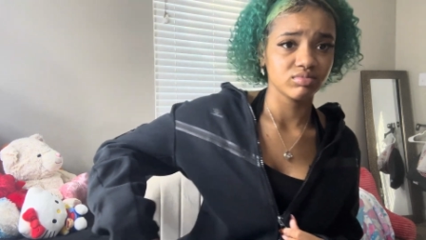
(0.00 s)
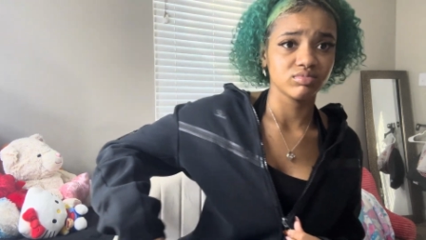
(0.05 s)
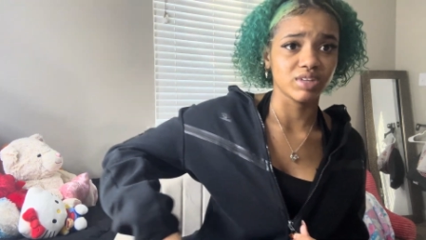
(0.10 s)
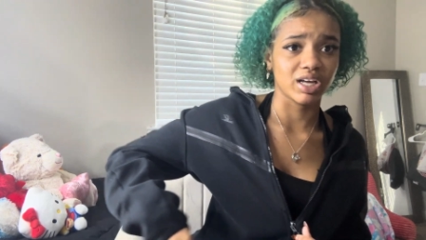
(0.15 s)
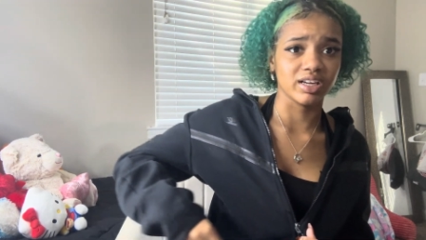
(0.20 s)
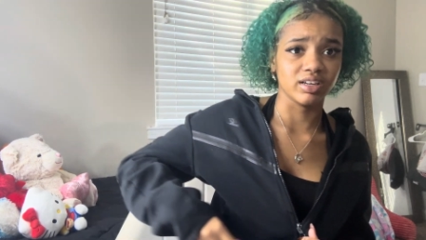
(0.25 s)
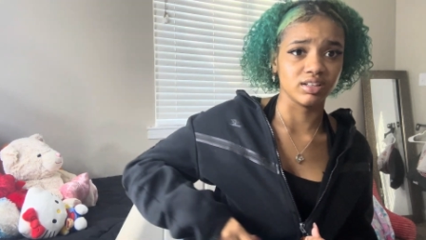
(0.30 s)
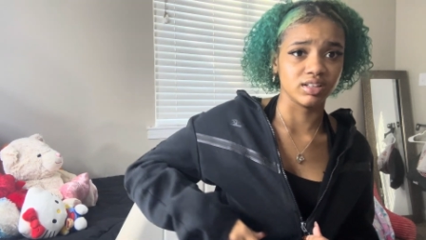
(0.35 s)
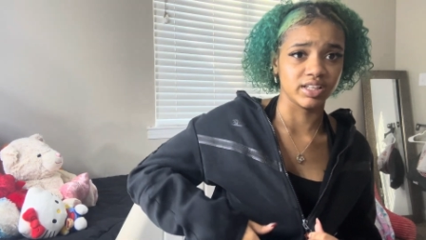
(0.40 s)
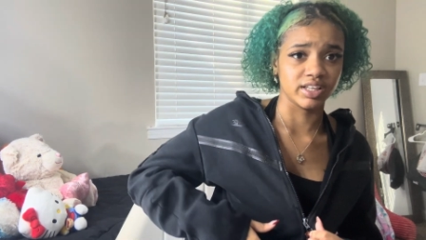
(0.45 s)

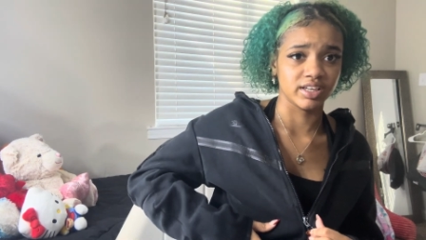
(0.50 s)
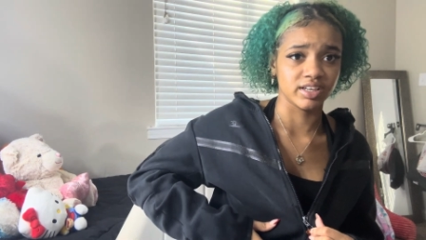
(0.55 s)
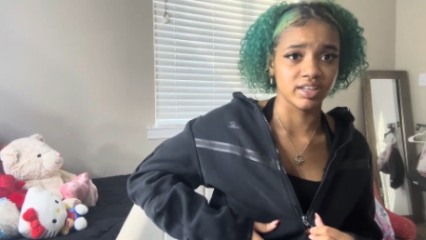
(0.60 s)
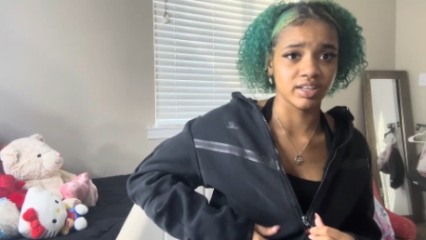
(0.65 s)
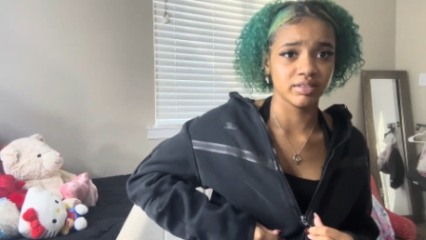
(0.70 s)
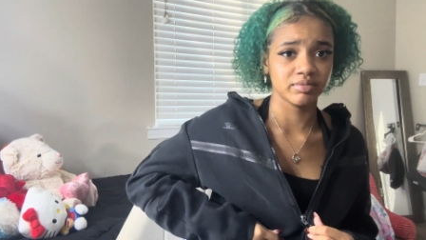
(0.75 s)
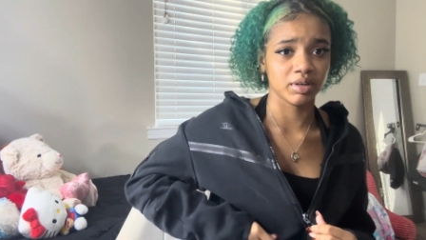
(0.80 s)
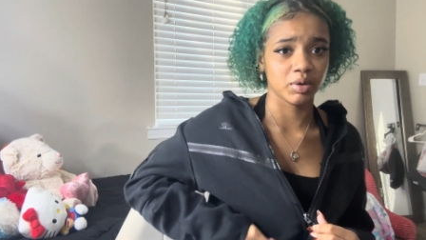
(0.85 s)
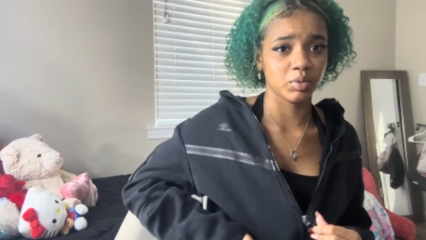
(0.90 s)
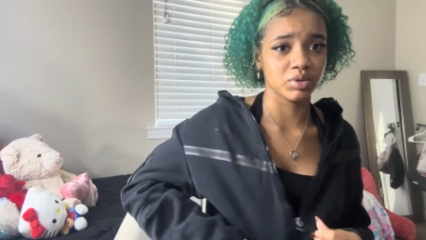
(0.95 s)
I deleted
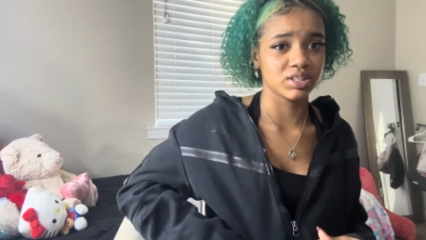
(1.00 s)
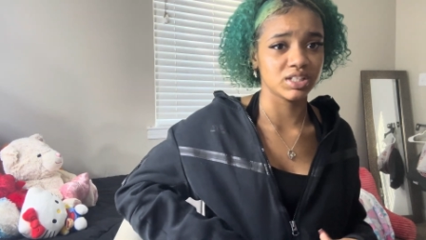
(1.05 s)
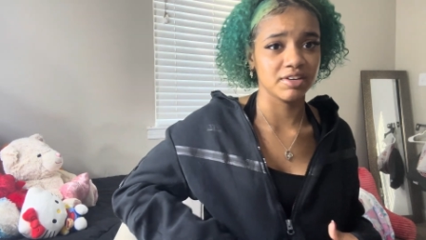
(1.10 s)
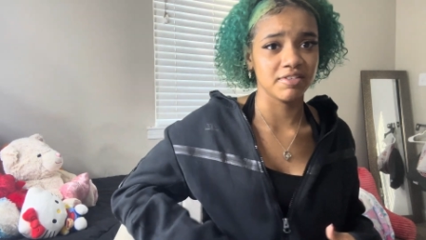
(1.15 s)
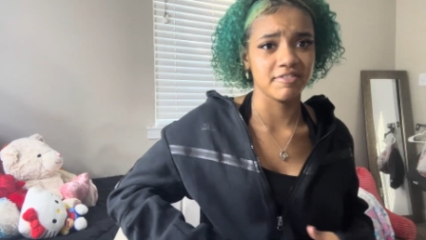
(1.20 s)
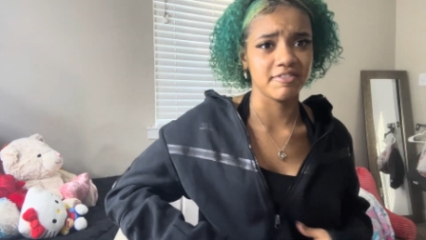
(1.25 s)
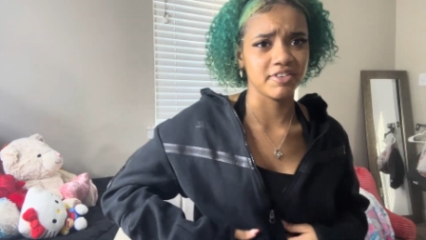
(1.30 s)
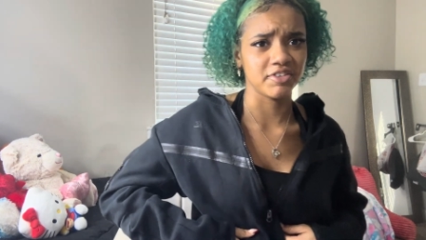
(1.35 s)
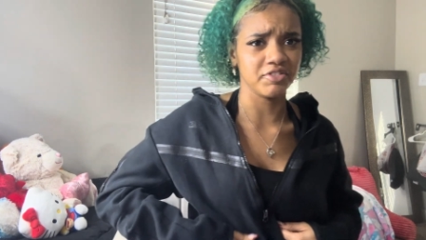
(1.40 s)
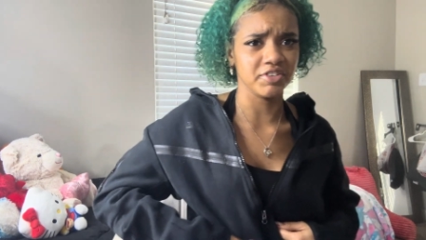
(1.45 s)
it. I wasn't
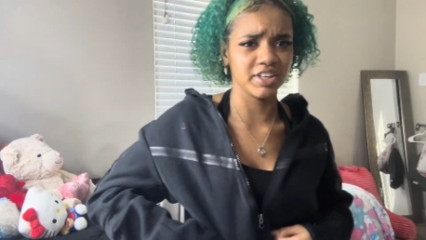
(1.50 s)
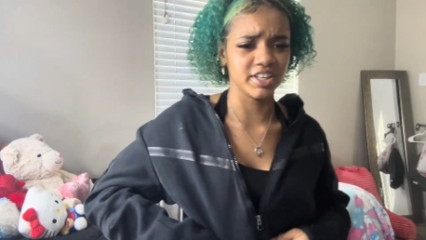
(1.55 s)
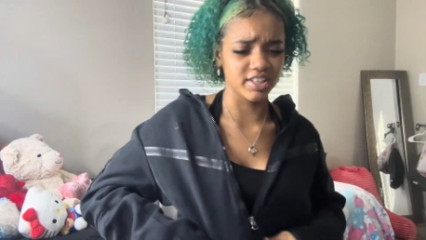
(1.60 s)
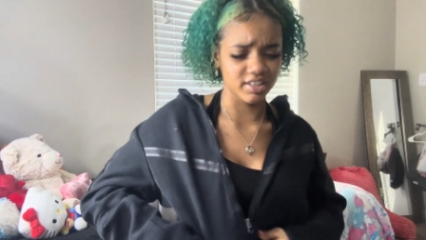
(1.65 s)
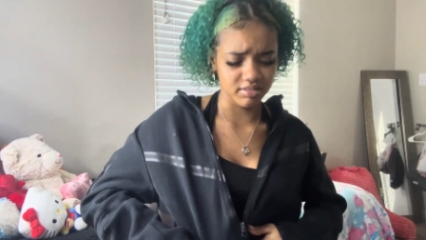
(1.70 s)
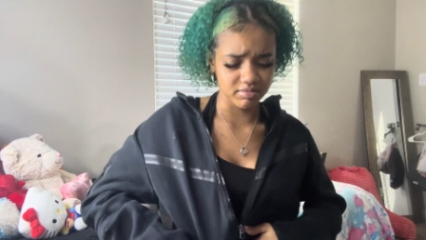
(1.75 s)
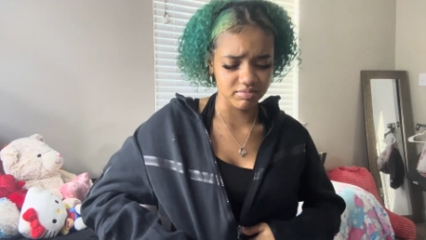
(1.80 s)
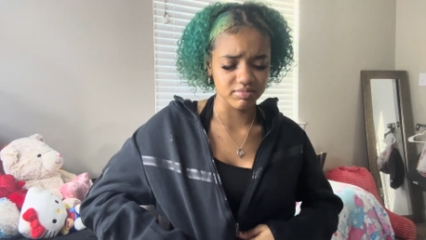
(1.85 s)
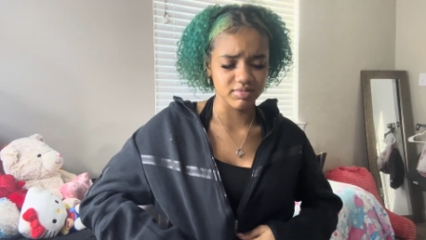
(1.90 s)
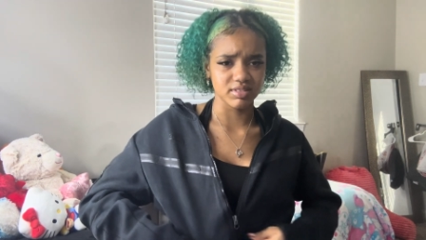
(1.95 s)
even gonna read
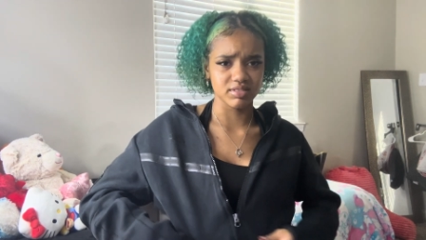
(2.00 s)
it.